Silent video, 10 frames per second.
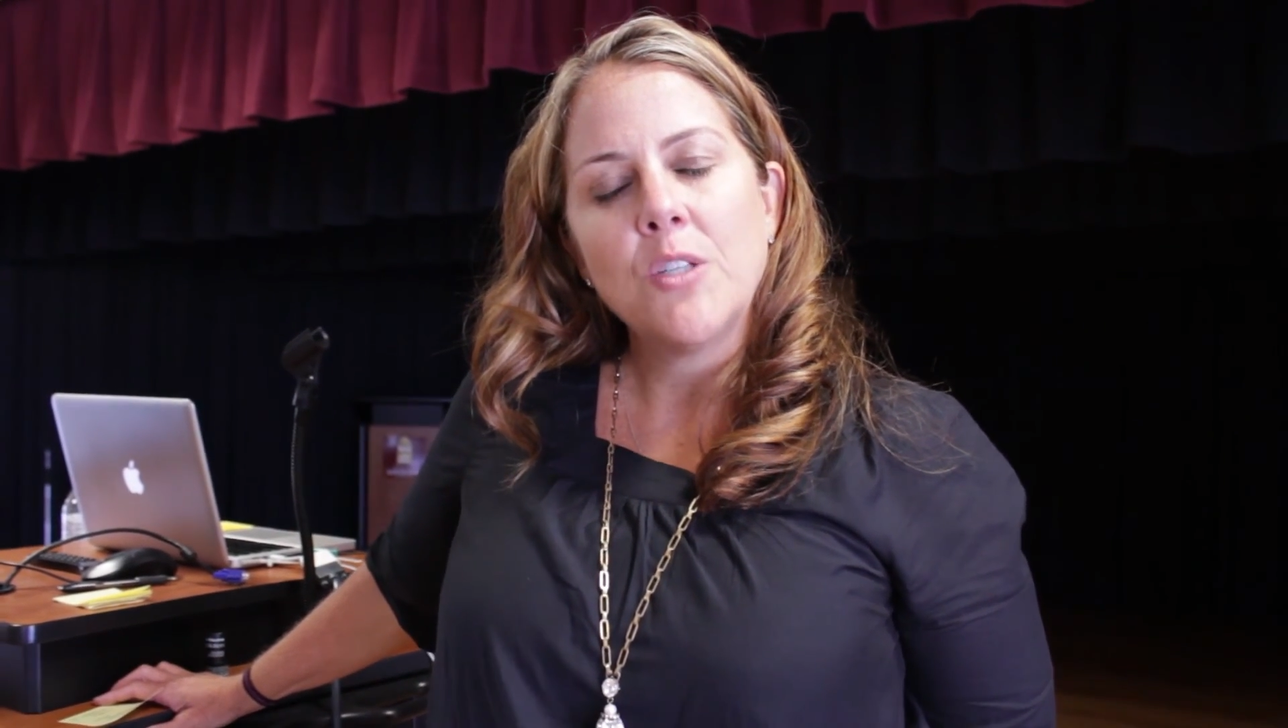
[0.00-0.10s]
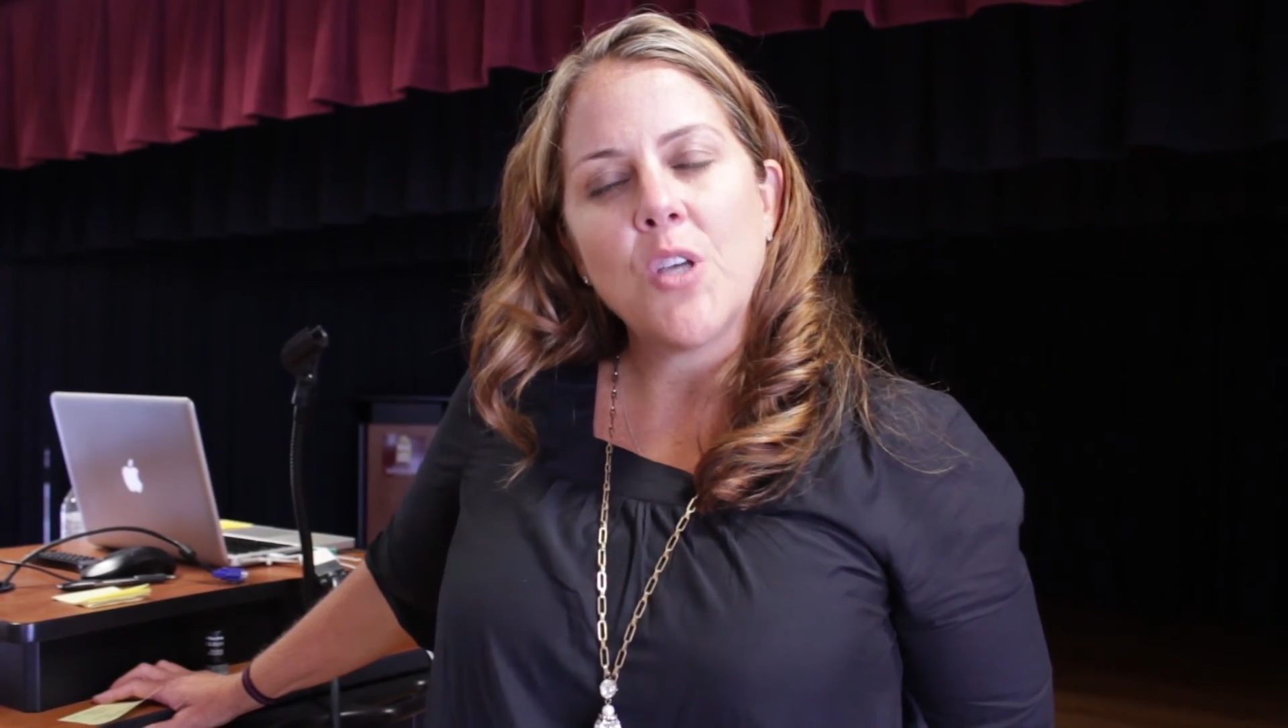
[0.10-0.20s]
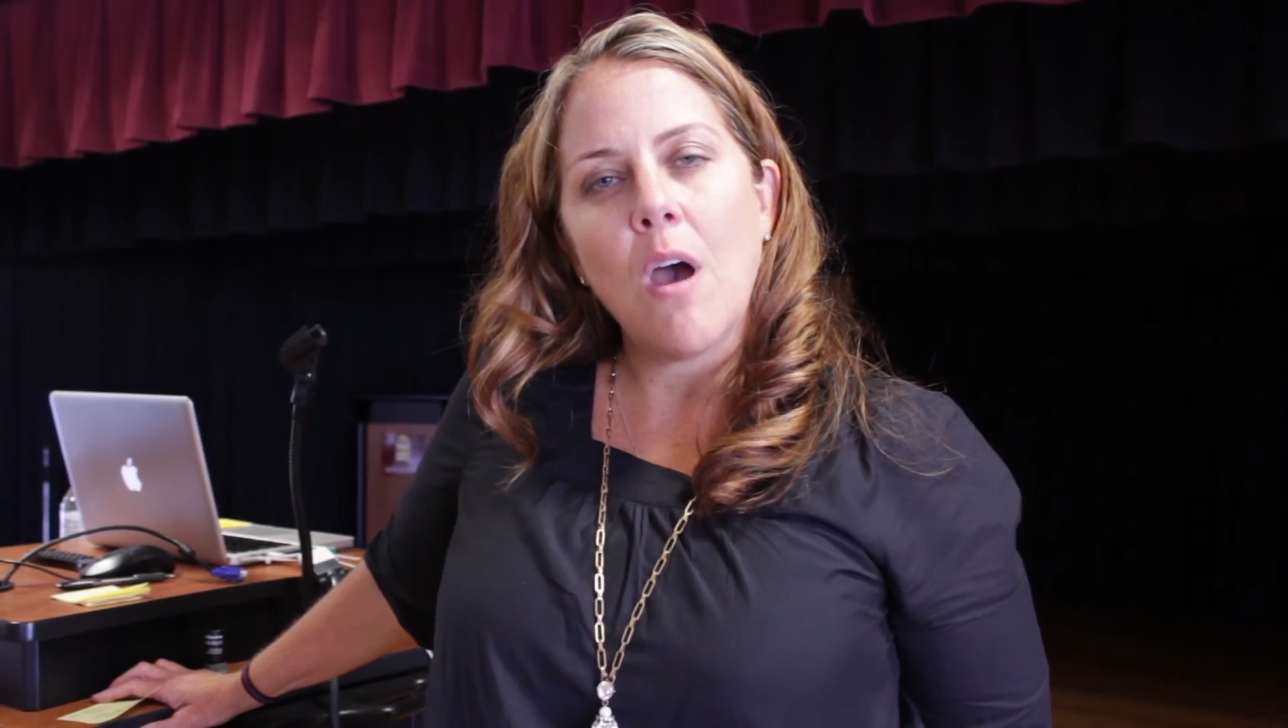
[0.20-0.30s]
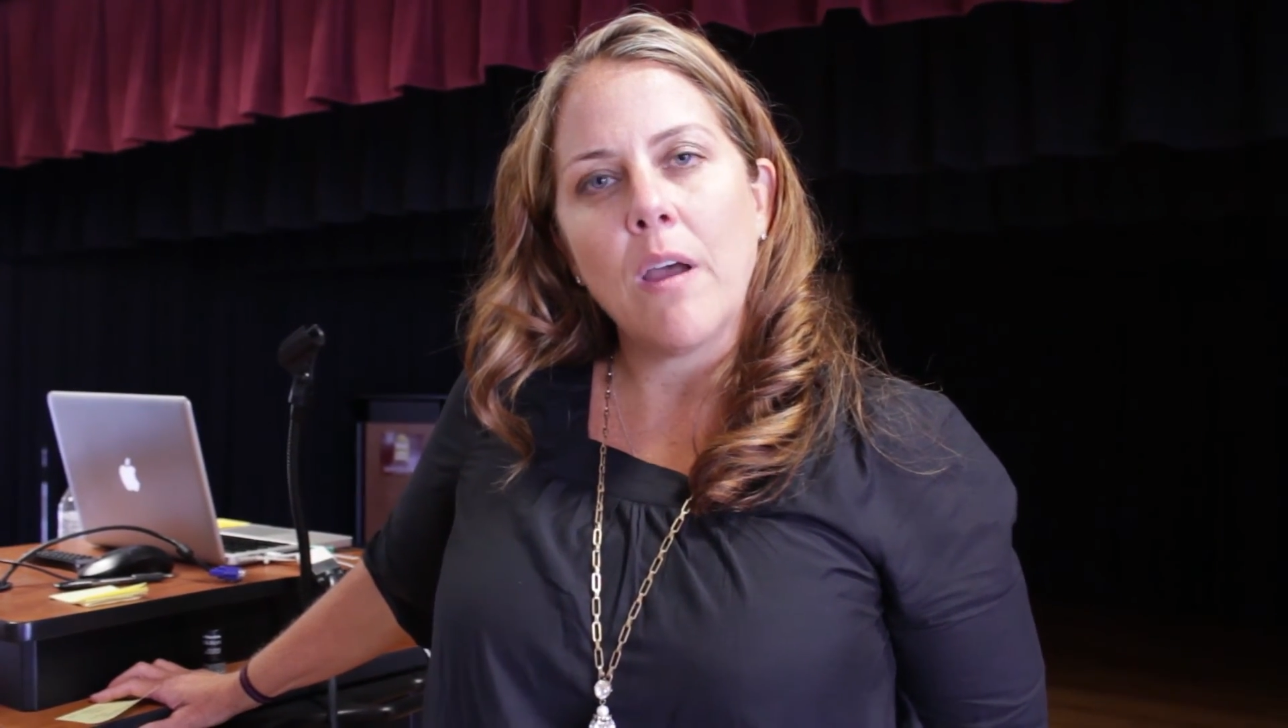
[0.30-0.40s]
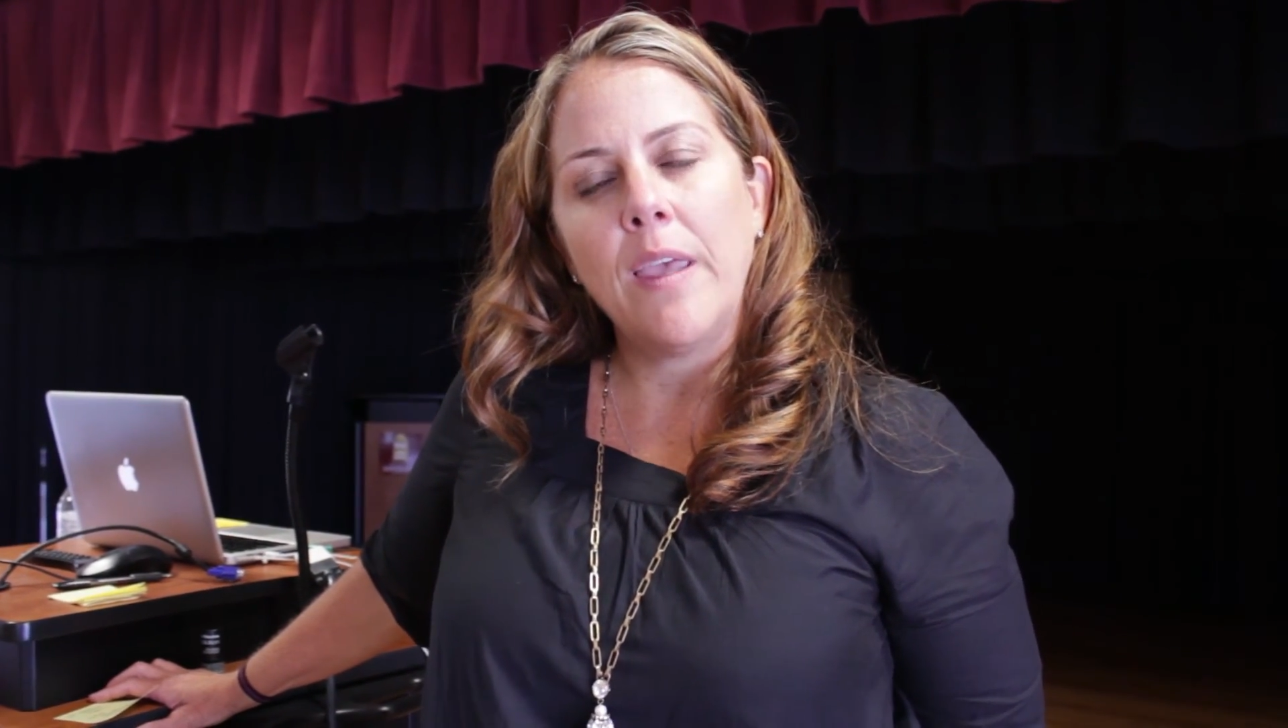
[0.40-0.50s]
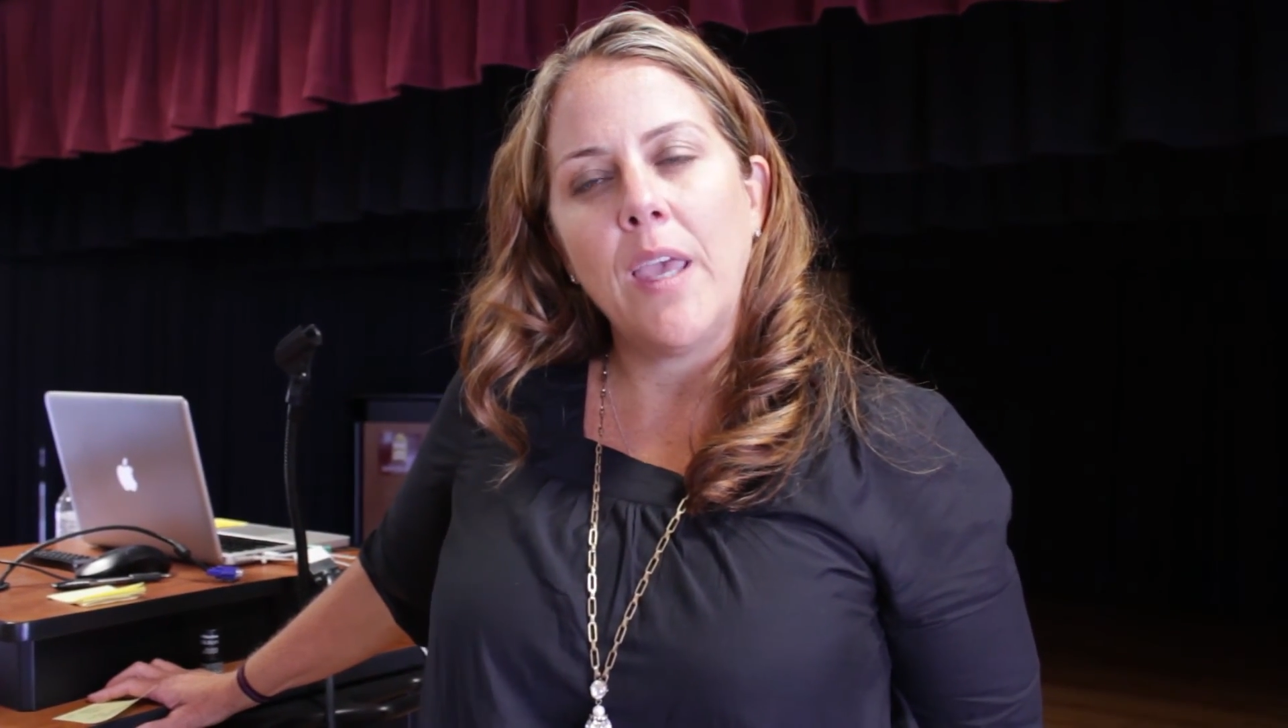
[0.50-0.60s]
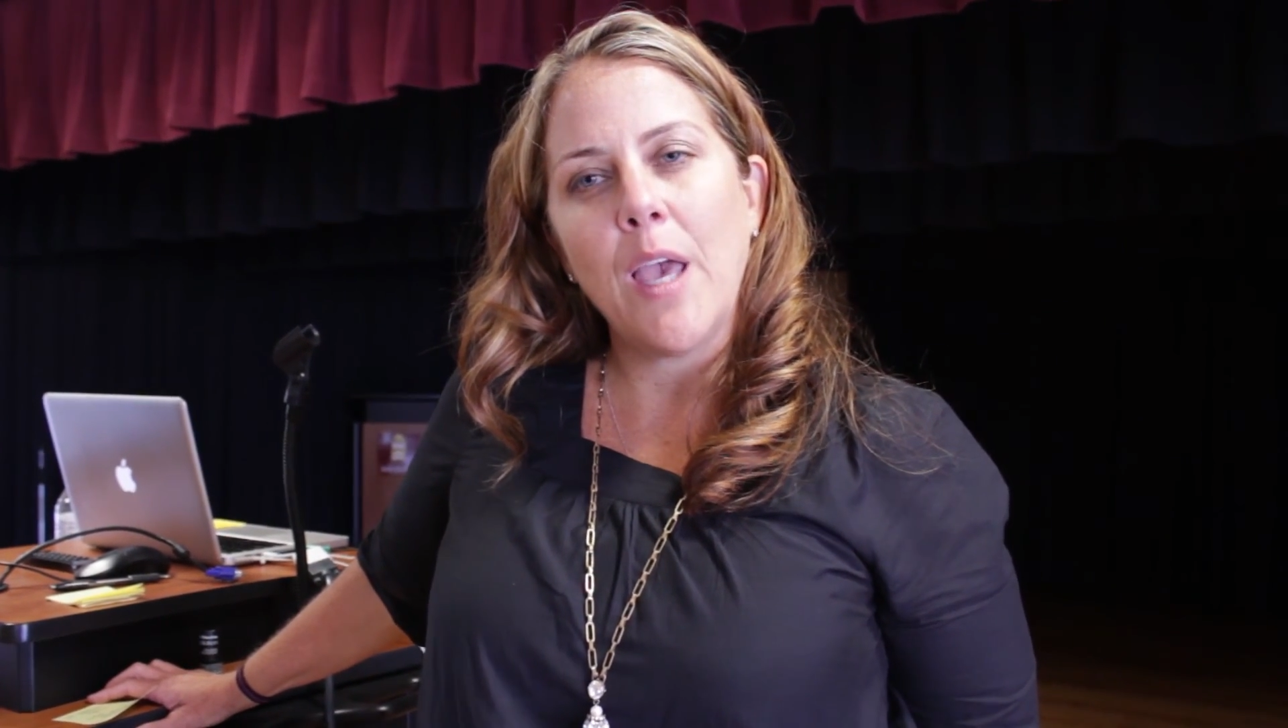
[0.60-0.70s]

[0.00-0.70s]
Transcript: talking